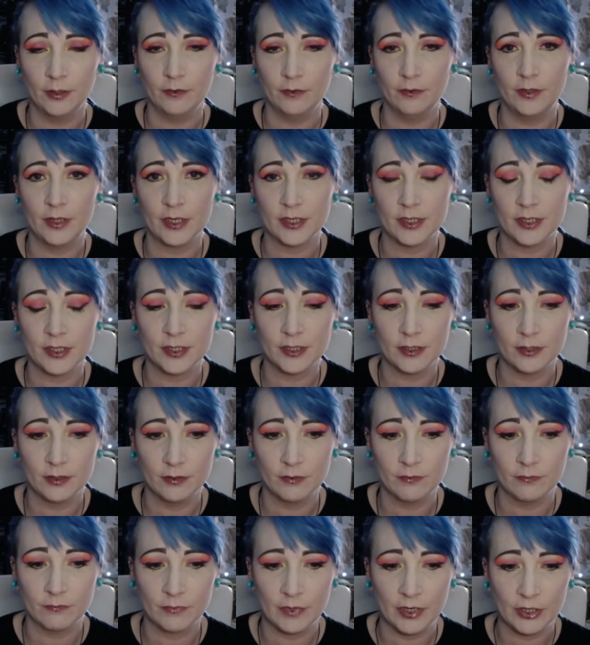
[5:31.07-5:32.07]
this
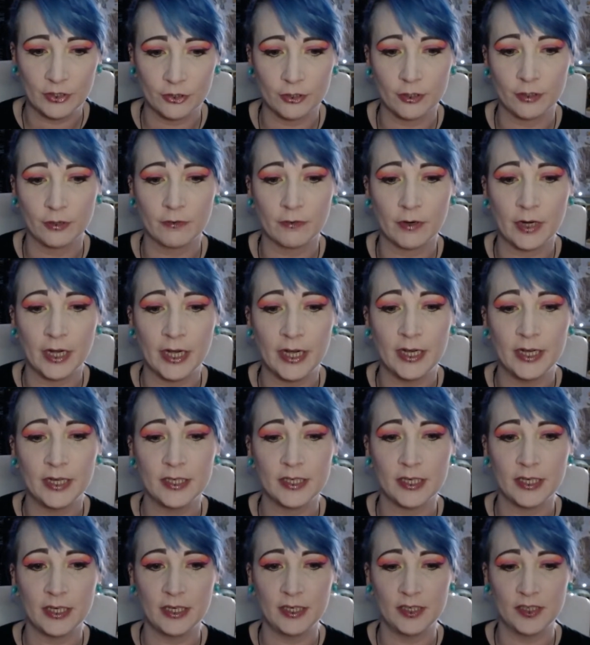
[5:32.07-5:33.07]
retrograde
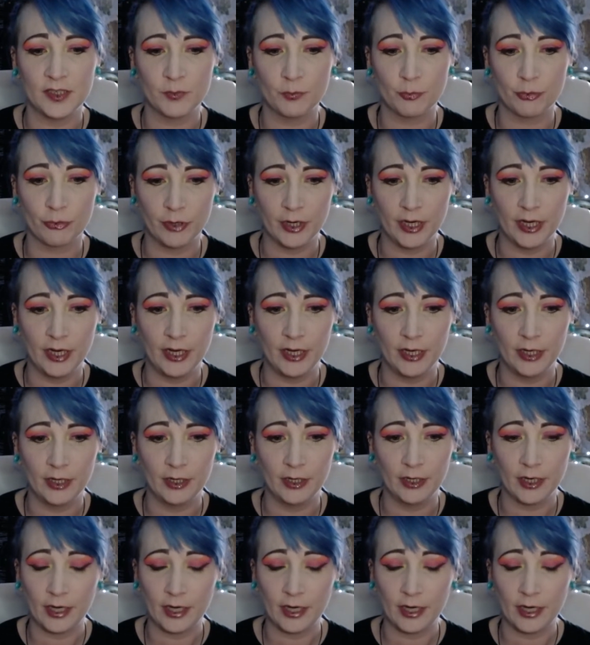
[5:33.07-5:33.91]
is bringing,